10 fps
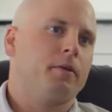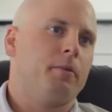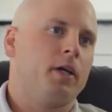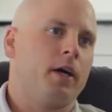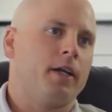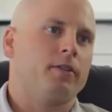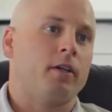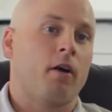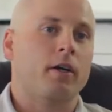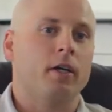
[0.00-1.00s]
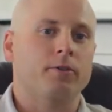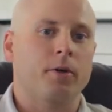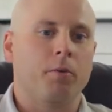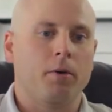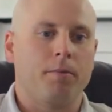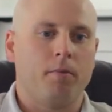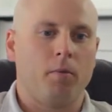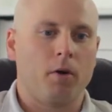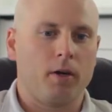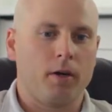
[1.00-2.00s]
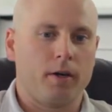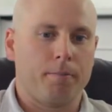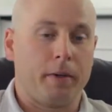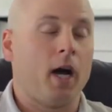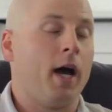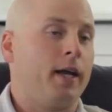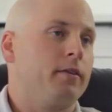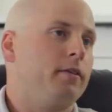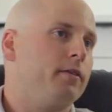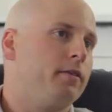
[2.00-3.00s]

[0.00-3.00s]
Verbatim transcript: to be honest. In our country, we're we're behind.